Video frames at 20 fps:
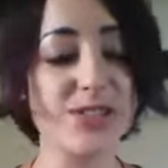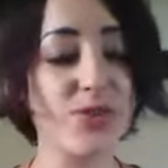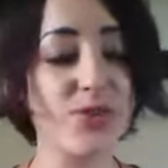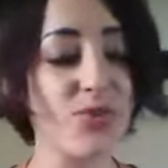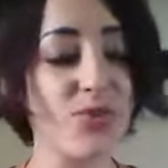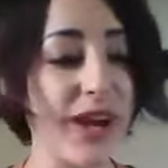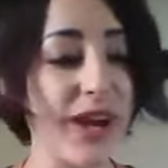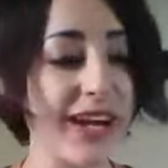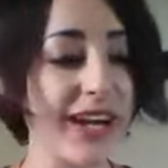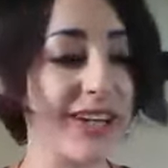
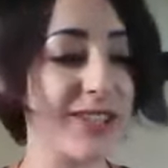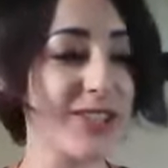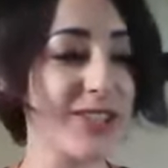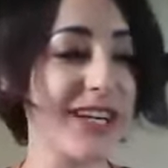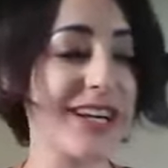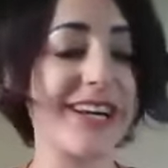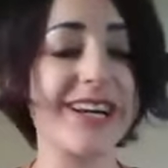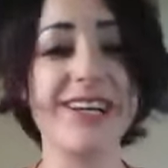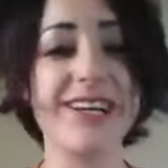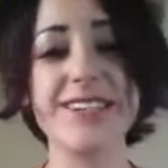great
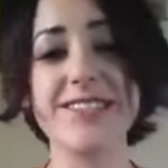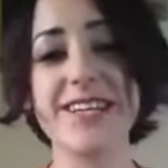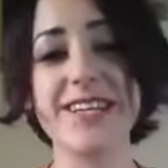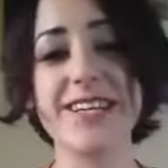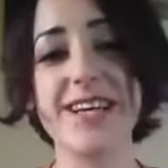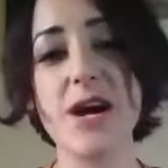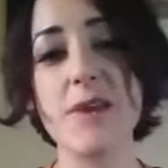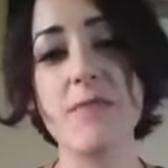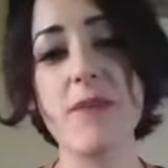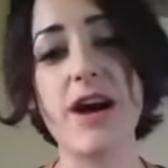energy to
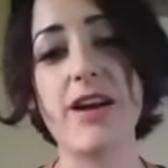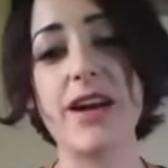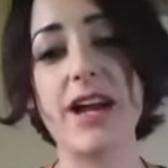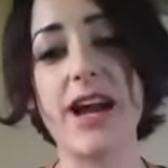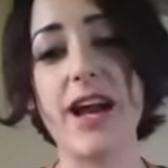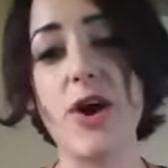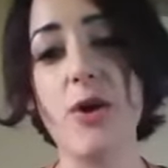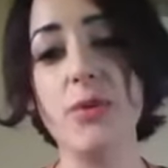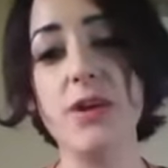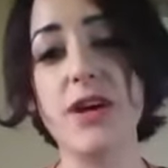come out,
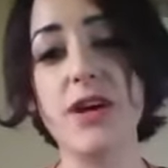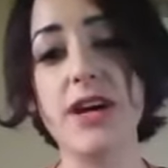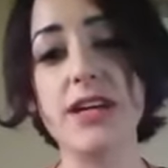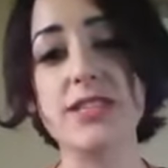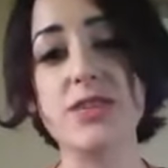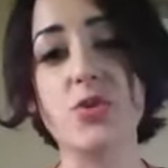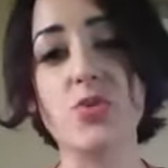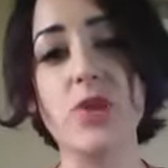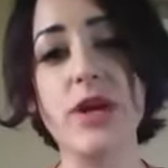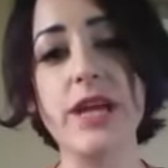and I hope you
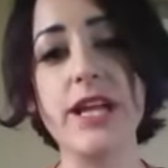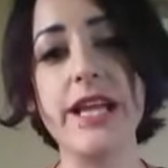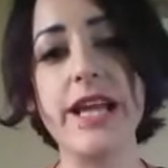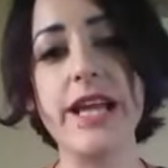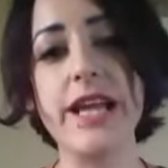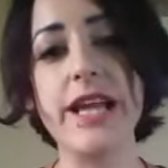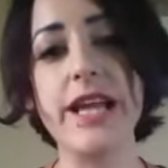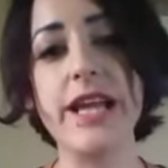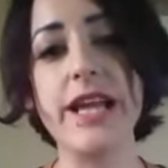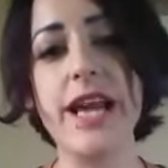guys are
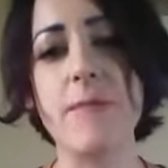really